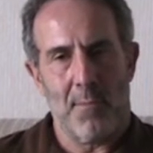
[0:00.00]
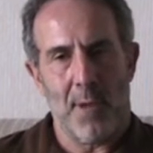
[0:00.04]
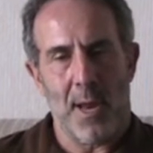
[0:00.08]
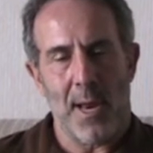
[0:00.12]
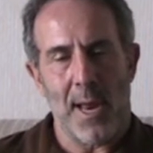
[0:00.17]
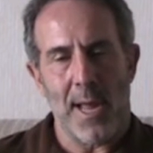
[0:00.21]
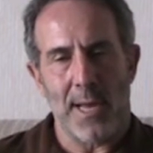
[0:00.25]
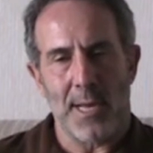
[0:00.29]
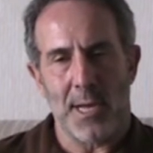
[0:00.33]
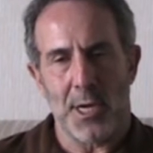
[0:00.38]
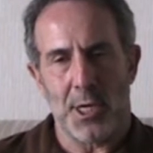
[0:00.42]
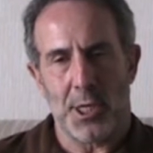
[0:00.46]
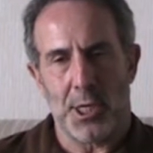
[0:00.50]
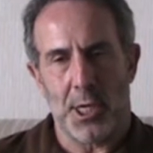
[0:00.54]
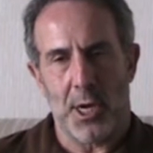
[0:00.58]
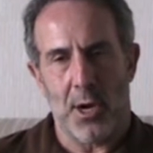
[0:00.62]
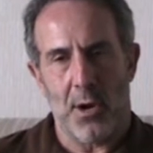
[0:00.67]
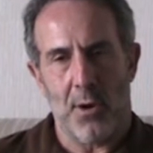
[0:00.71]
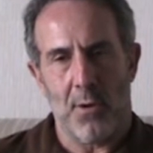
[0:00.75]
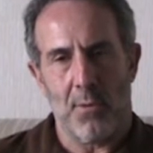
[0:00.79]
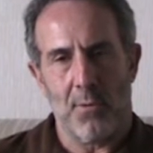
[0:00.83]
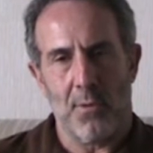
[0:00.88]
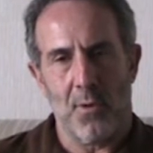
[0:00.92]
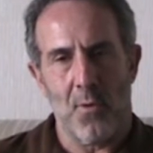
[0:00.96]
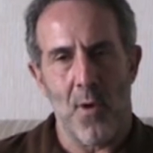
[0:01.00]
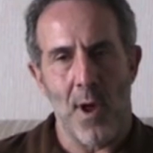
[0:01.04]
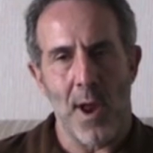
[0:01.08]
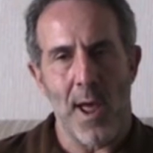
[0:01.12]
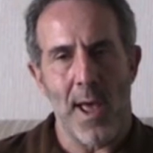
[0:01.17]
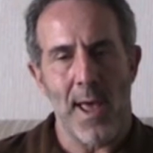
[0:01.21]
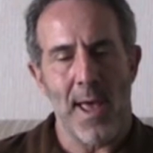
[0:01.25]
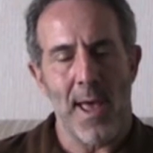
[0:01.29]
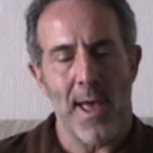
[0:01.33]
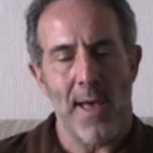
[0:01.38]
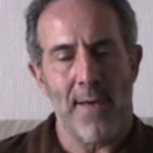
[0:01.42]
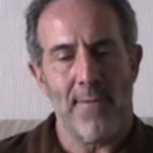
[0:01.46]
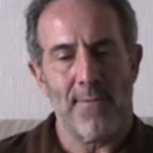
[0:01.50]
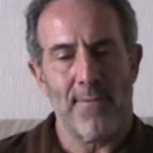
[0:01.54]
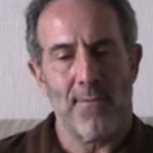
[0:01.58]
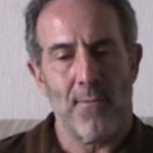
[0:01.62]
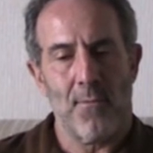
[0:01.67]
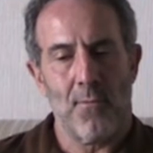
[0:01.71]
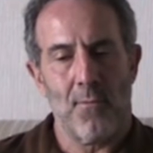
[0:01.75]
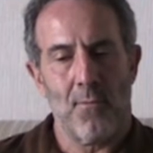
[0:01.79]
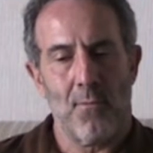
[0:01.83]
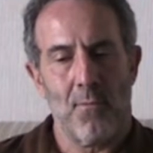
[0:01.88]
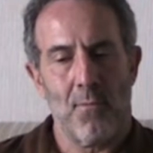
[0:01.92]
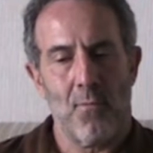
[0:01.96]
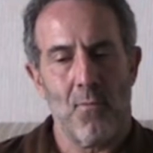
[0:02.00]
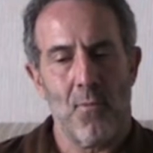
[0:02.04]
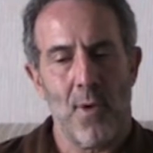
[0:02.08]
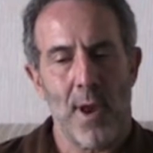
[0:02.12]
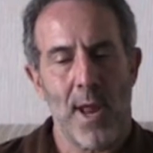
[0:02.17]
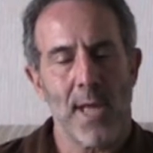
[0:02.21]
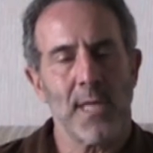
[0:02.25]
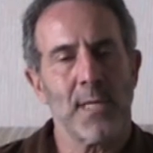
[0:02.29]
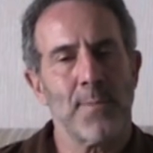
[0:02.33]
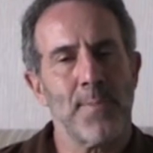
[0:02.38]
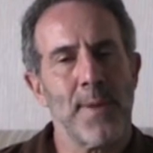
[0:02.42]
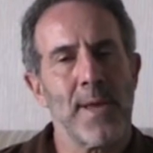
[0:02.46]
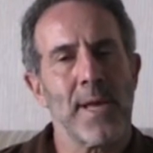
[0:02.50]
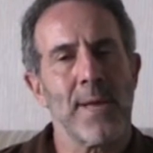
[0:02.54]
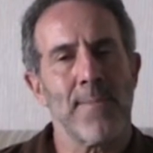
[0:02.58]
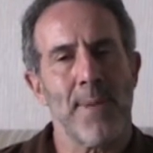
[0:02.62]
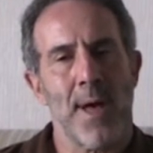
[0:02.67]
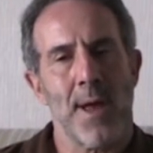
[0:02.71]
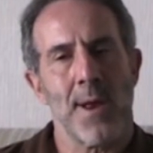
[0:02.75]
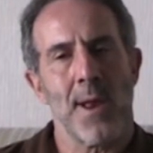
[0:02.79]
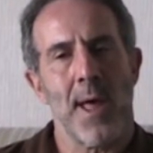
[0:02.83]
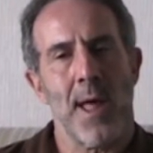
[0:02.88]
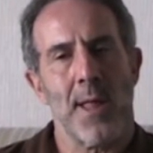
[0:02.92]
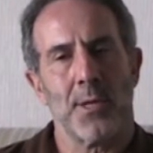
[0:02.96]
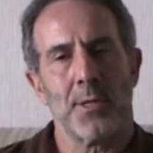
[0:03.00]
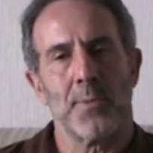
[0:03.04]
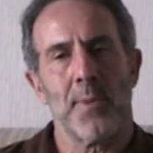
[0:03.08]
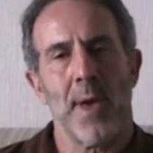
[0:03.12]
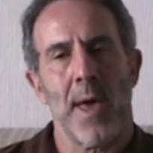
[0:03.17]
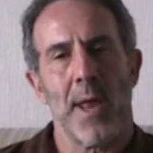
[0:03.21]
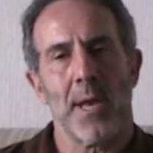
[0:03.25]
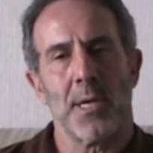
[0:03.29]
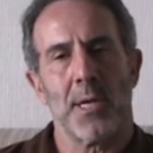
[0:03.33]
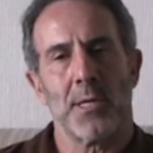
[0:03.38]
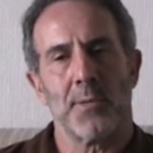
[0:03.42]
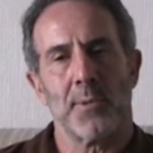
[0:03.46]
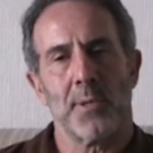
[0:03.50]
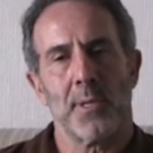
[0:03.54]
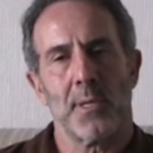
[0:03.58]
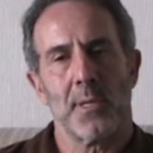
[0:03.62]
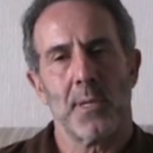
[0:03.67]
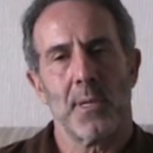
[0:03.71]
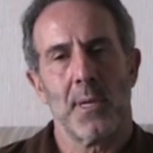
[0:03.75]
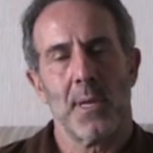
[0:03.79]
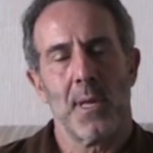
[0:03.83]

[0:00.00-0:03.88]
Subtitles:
I'd like to share the one I have. When I speak about knowledge management,